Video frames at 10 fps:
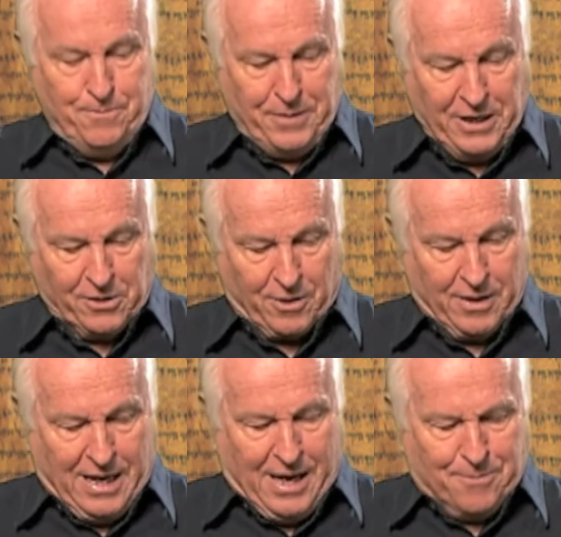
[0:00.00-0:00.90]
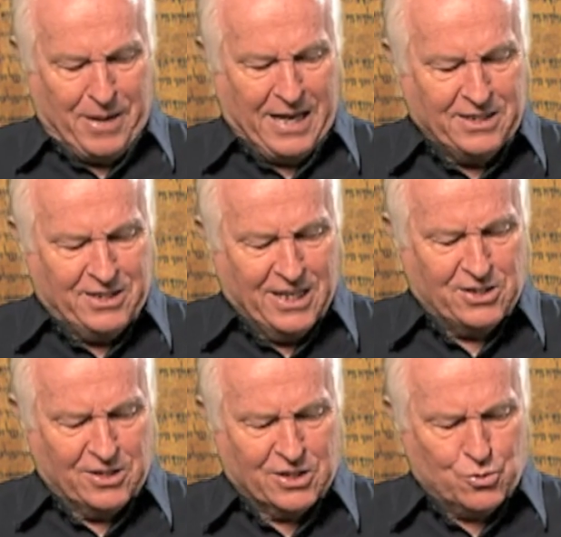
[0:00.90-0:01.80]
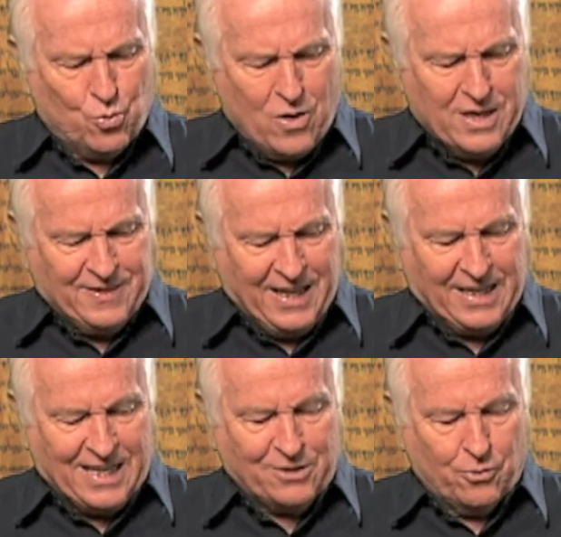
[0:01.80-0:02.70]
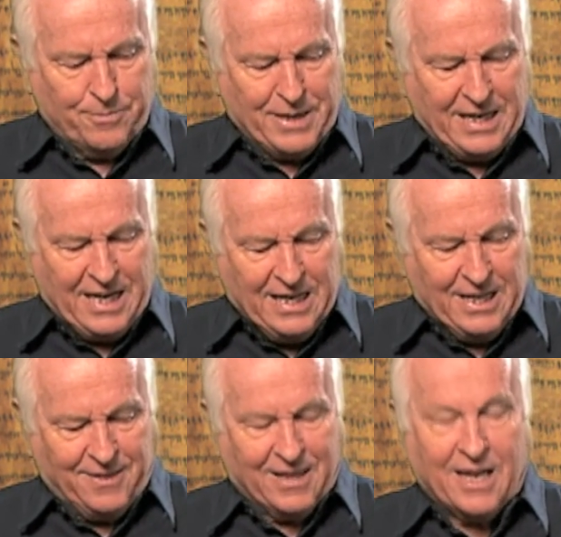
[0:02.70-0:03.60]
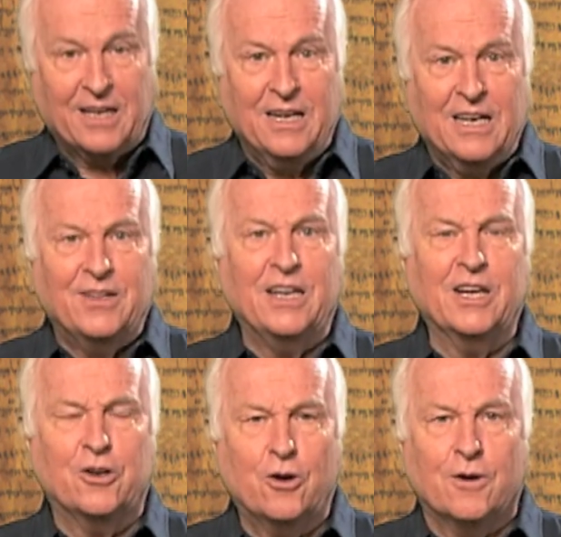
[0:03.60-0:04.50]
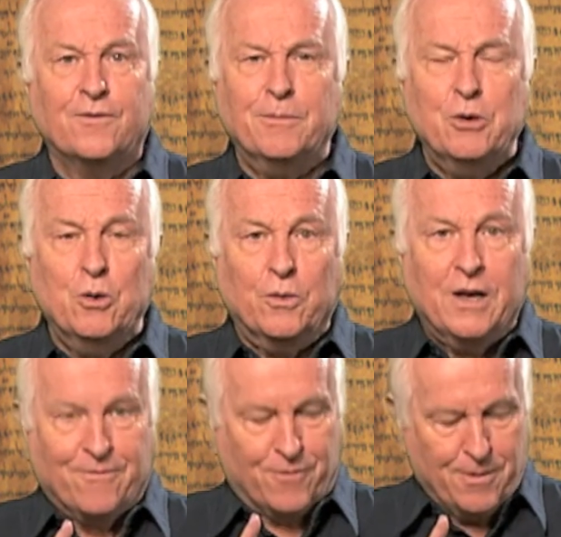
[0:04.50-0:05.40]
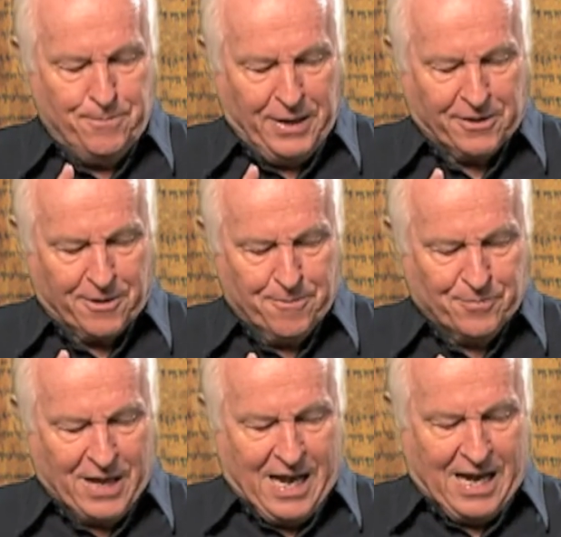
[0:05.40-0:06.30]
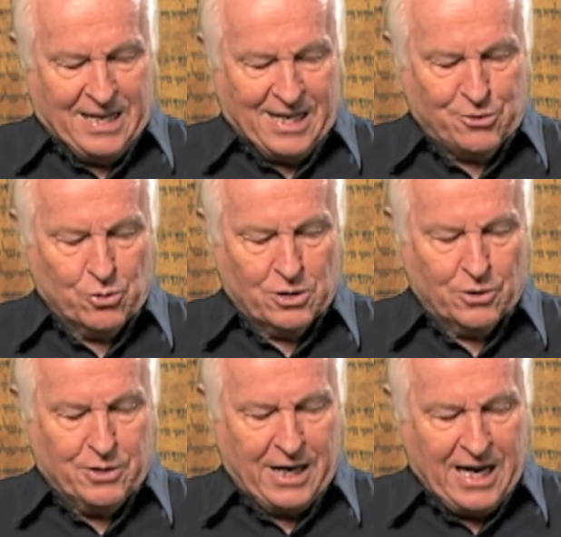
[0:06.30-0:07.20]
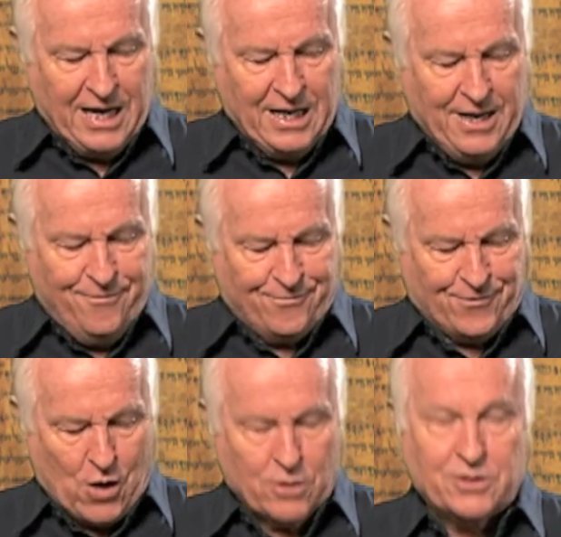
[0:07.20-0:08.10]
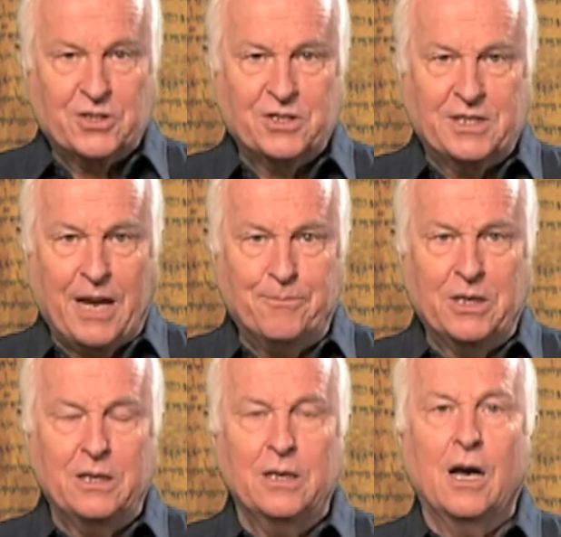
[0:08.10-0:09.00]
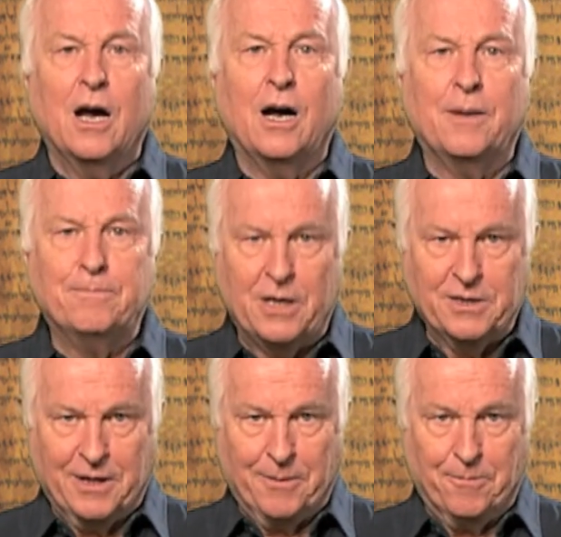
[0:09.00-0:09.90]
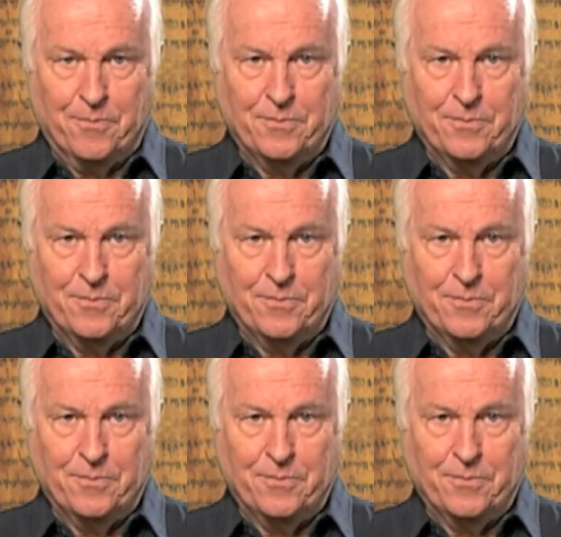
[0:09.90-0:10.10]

Peter, paid attention to this one thing, not to admit anything that he had heard from who? From Peter, and not to include any false statement among them.